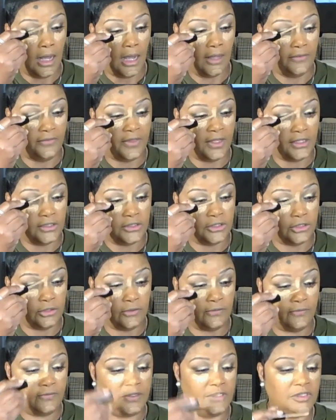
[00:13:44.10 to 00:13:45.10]
I think
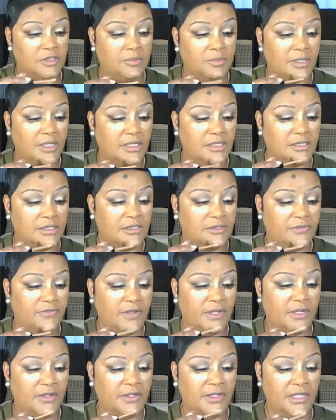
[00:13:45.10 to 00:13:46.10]
Juvia's Place's
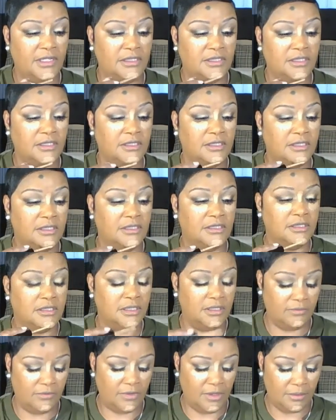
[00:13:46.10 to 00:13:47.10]
foundation is
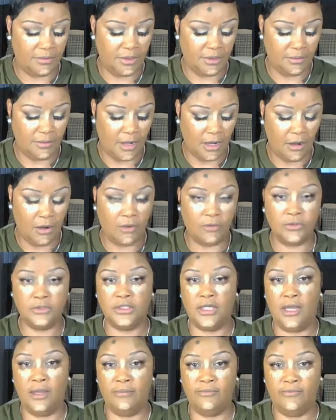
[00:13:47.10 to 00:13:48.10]
getting ready to be my
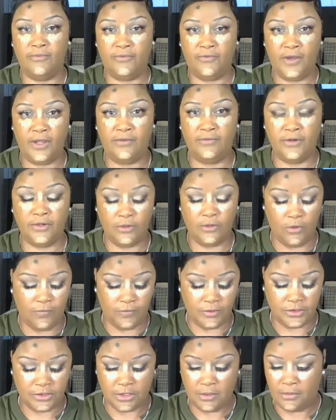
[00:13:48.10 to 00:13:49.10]
all-time favorite
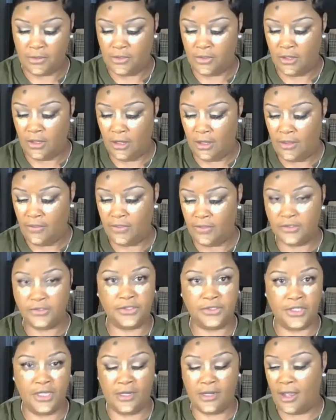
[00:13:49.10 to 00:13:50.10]
over some of the others
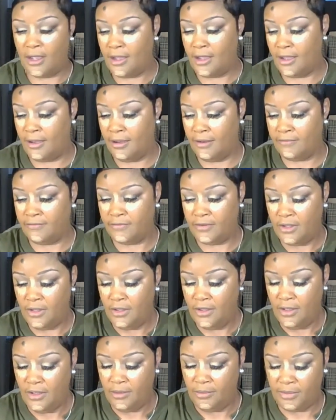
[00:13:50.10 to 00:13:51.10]
that I
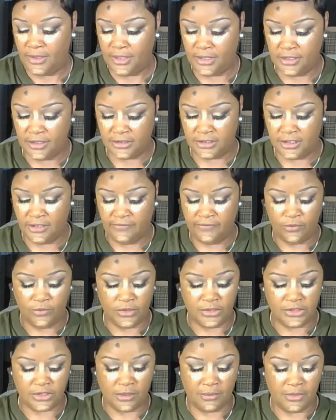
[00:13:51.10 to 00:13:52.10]
have. Because even
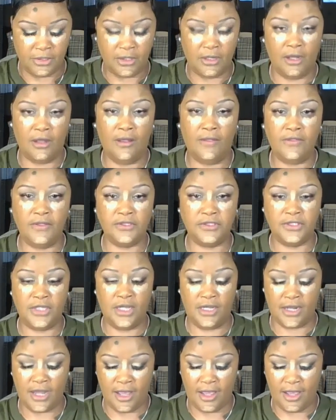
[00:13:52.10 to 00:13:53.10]
with some of the others
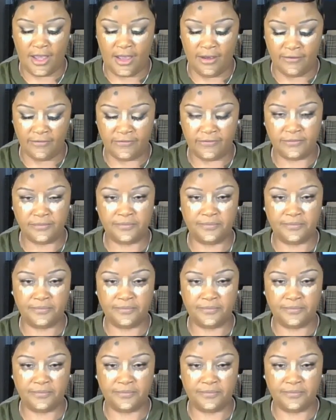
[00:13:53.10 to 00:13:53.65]
that I have,